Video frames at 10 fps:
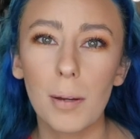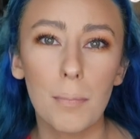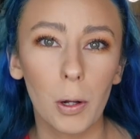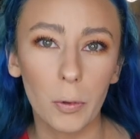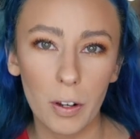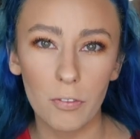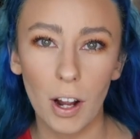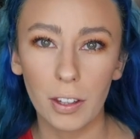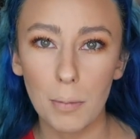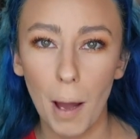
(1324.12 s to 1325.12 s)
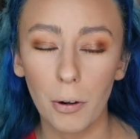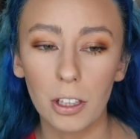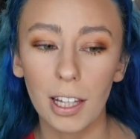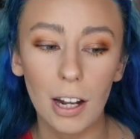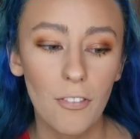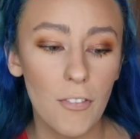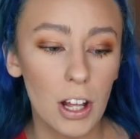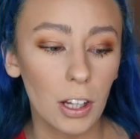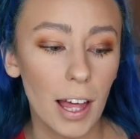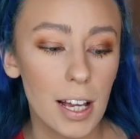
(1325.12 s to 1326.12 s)
milled and finely powdered that I
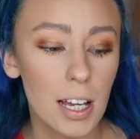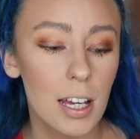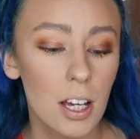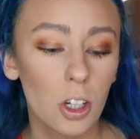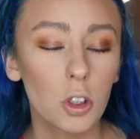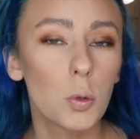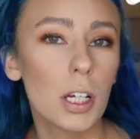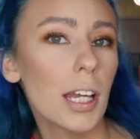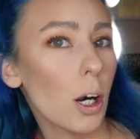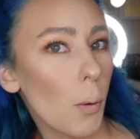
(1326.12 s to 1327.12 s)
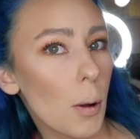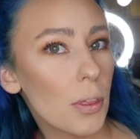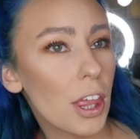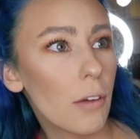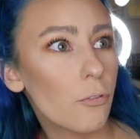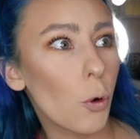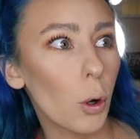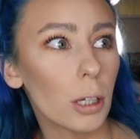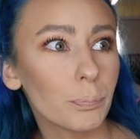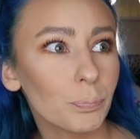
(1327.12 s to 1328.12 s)
feel like you could get away with it
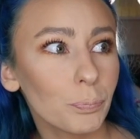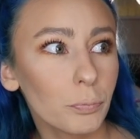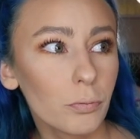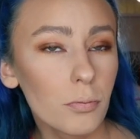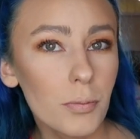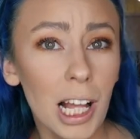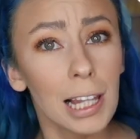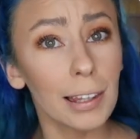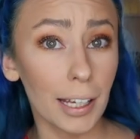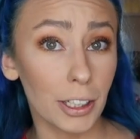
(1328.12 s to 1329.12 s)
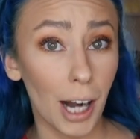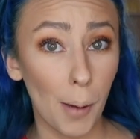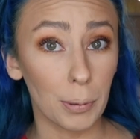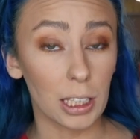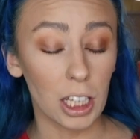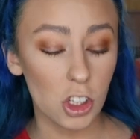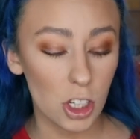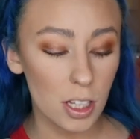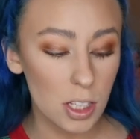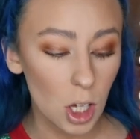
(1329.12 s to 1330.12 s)
for lighter
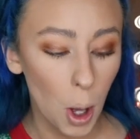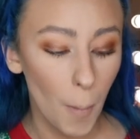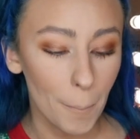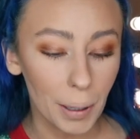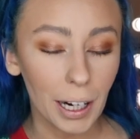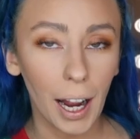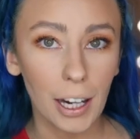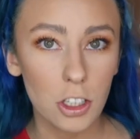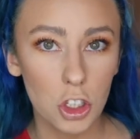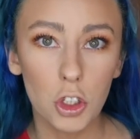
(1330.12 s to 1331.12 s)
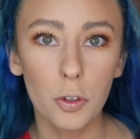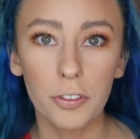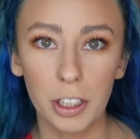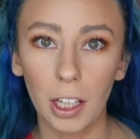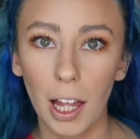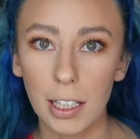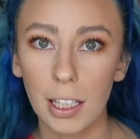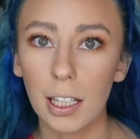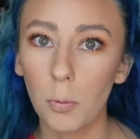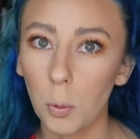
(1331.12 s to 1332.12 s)
applications. But I do feel like
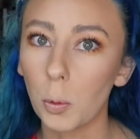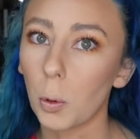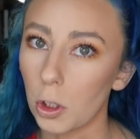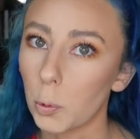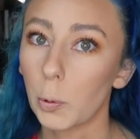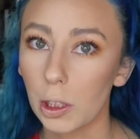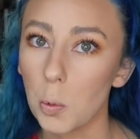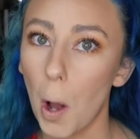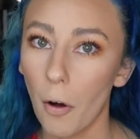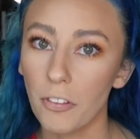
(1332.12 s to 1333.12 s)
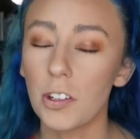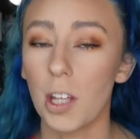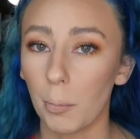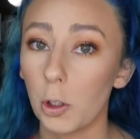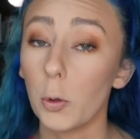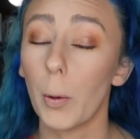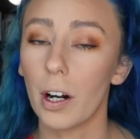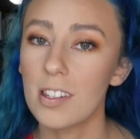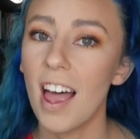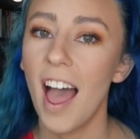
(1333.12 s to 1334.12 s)
it would work really well for someone who
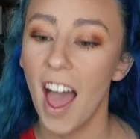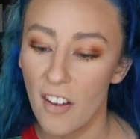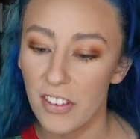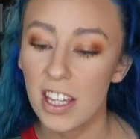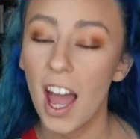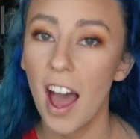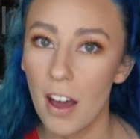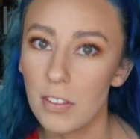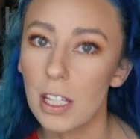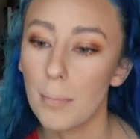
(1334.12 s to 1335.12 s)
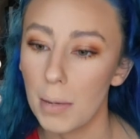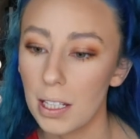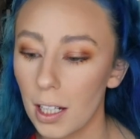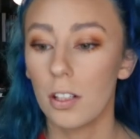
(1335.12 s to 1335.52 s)
wears heavy, heavy makeup.